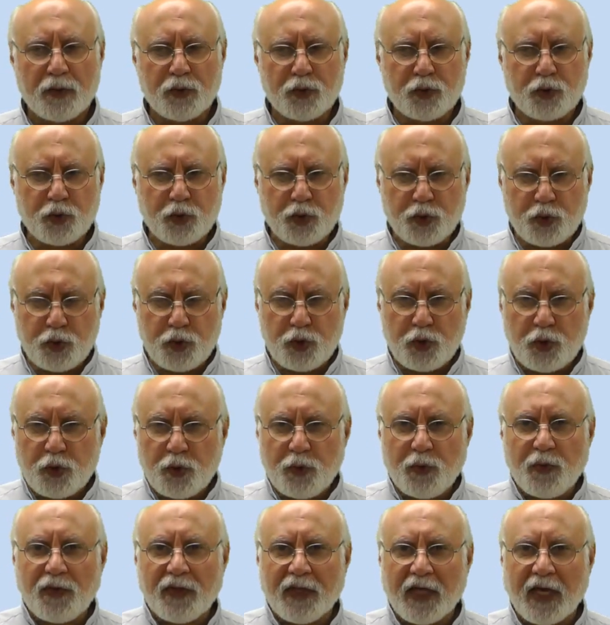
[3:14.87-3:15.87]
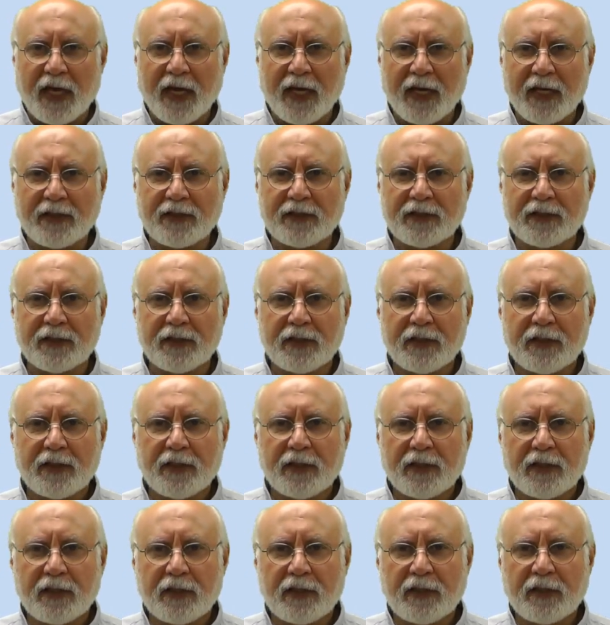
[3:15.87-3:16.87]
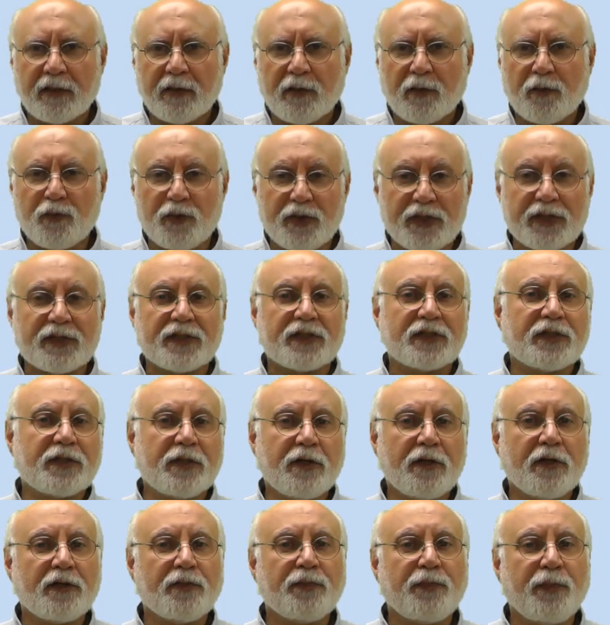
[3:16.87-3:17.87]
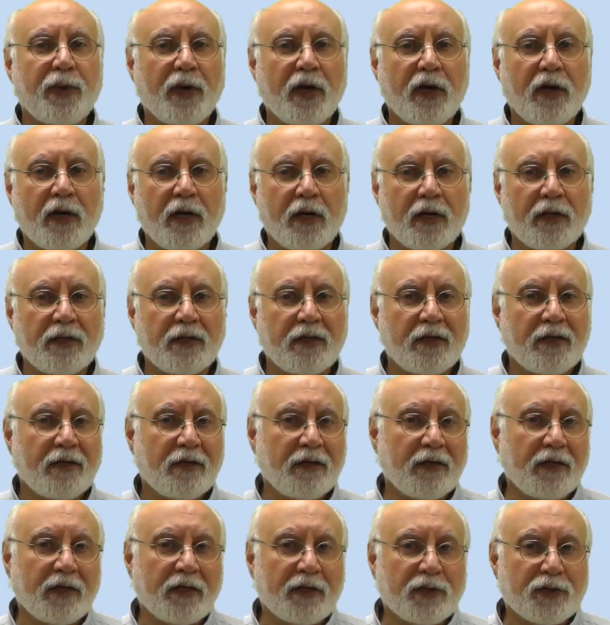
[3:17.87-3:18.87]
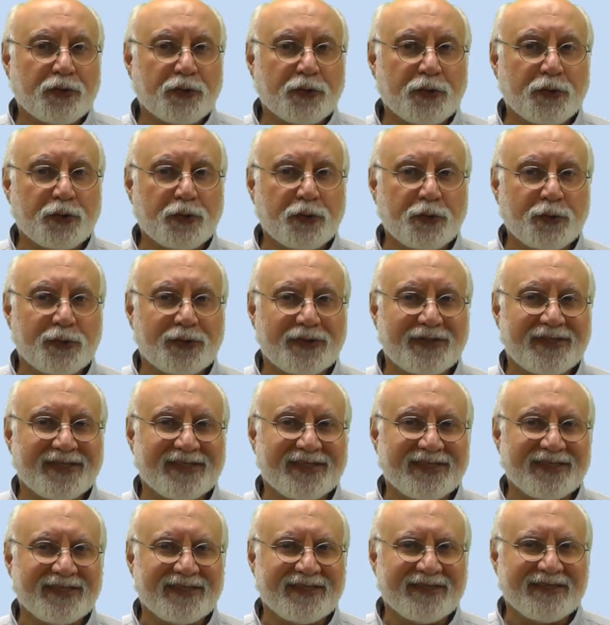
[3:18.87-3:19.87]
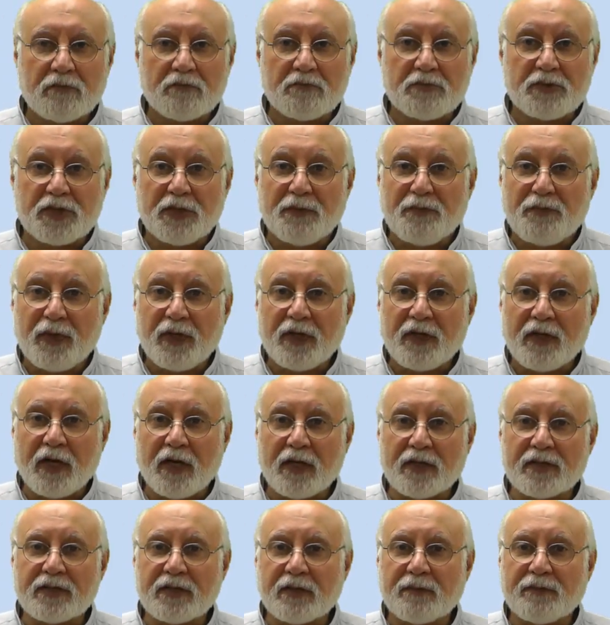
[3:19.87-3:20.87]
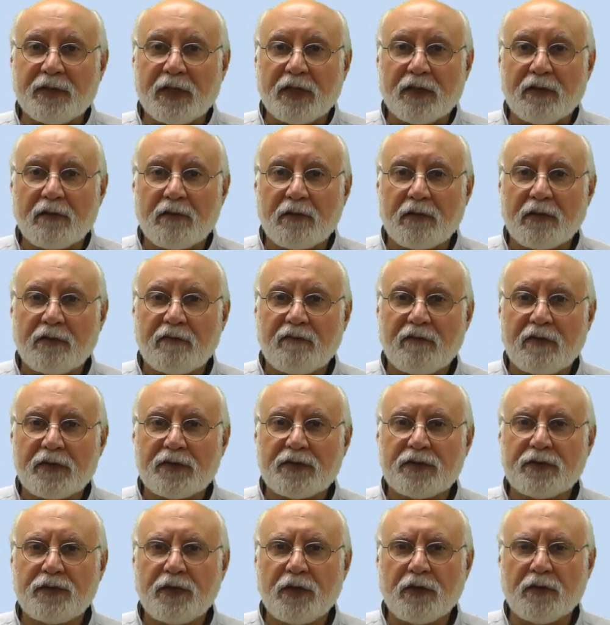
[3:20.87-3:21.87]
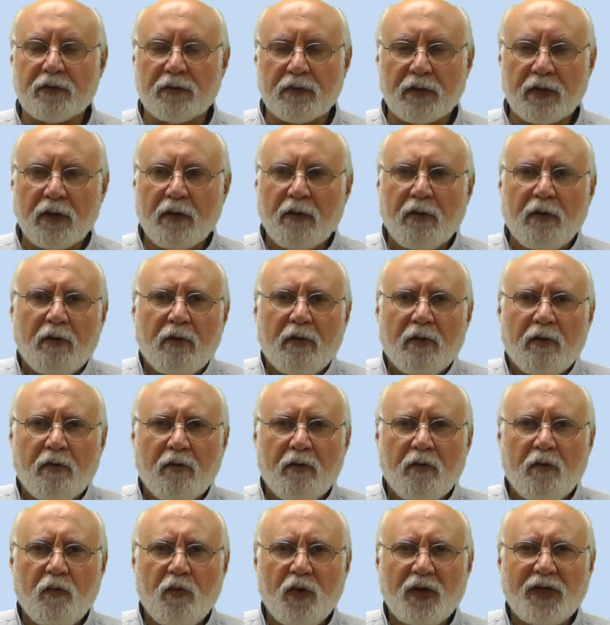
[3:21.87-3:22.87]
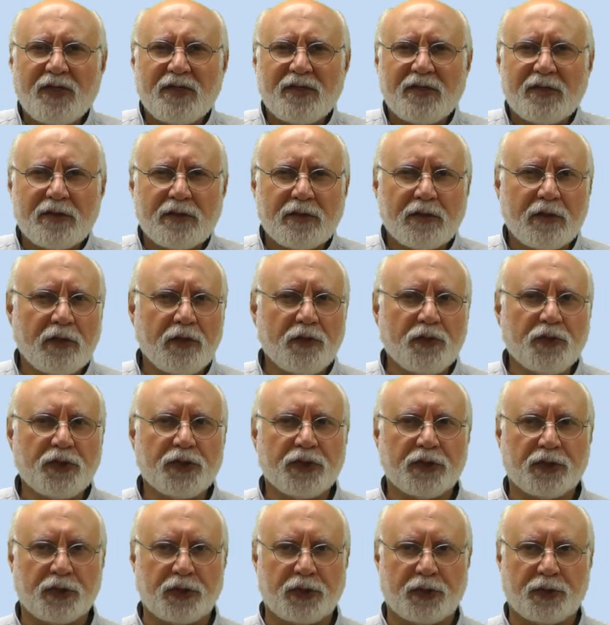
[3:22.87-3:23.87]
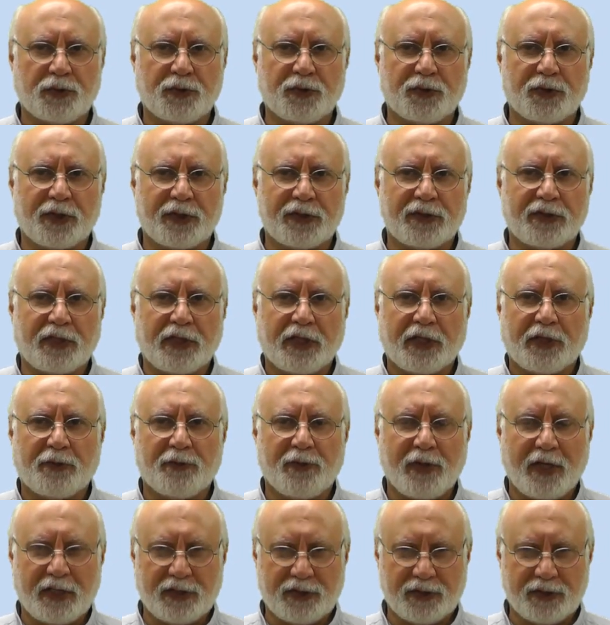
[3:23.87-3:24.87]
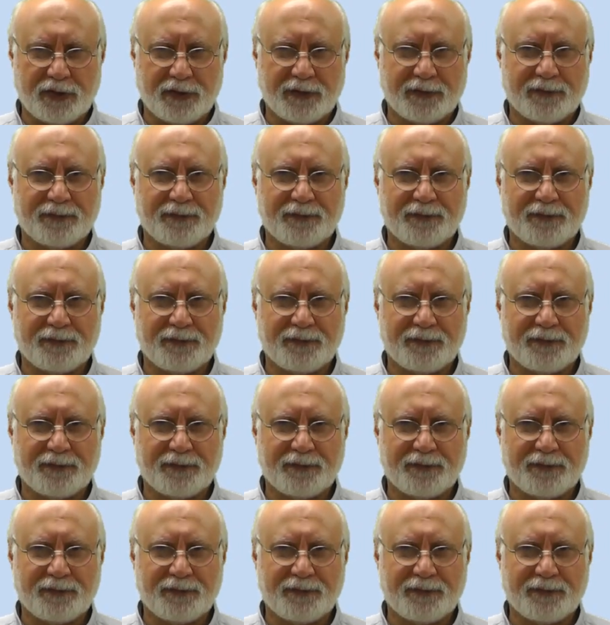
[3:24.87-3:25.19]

To do that, we start by introducing simple concept that all of us know. What is a solution to an equation?